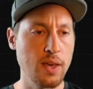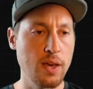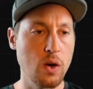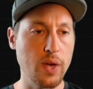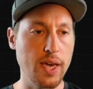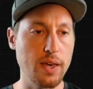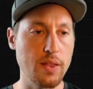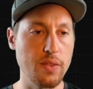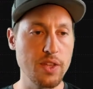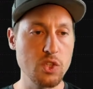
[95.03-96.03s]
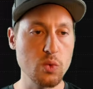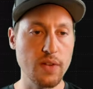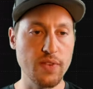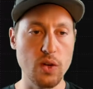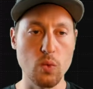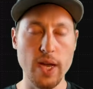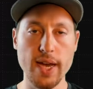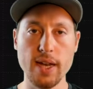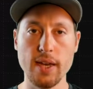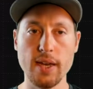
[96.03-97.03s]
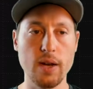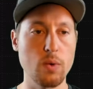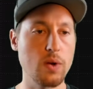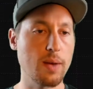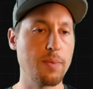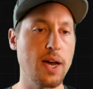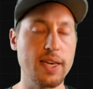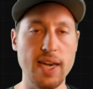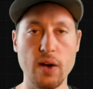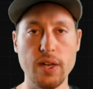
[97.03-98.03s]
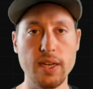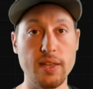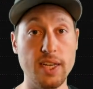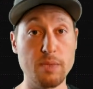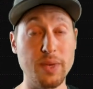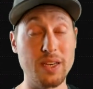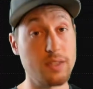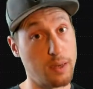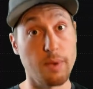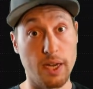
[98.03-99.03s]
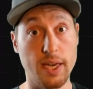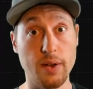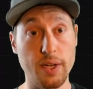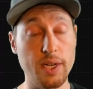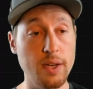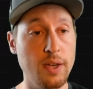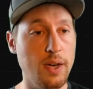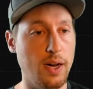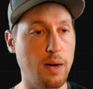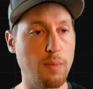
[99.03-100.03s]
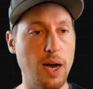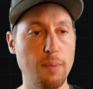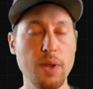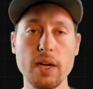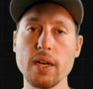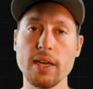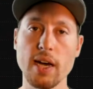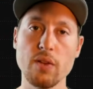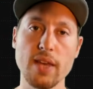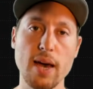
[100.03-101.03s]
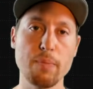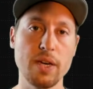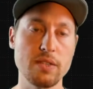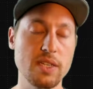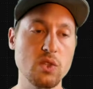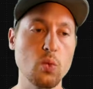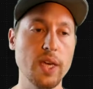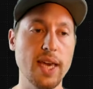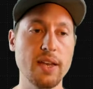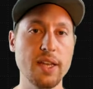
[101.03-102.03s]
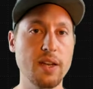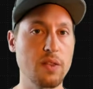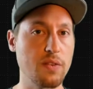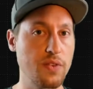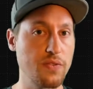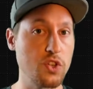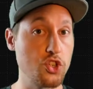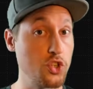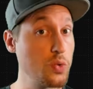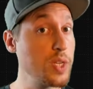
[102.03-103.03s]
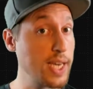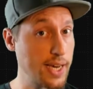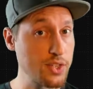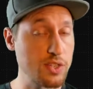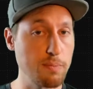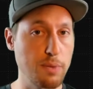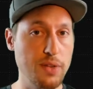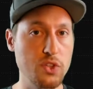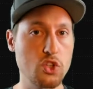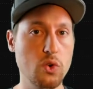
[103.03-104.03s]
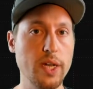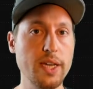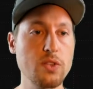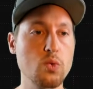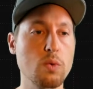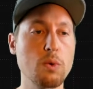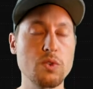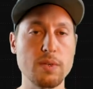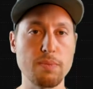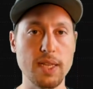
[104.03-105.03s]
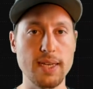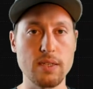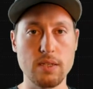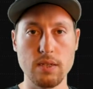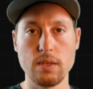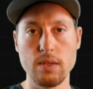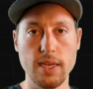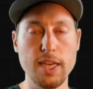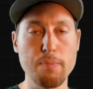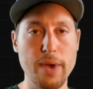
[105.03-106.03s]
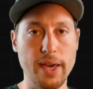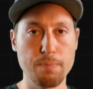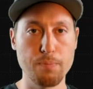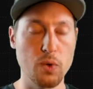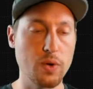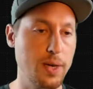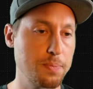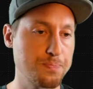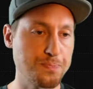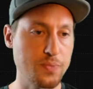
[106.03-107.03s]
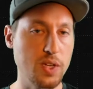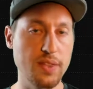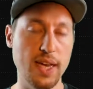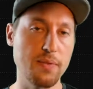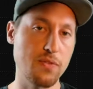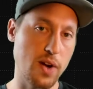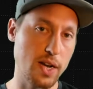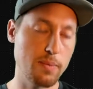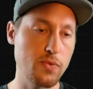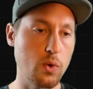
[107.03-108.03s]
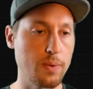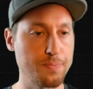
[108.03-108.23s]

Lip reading: Okay, this one I've got in red, and I wrote I'm not counting, and that's because I'm not counting. I'm not going to count that because that's the week ending on the 5th of June, yes, but the trades were mostly placed in May, okay, on that Friday before.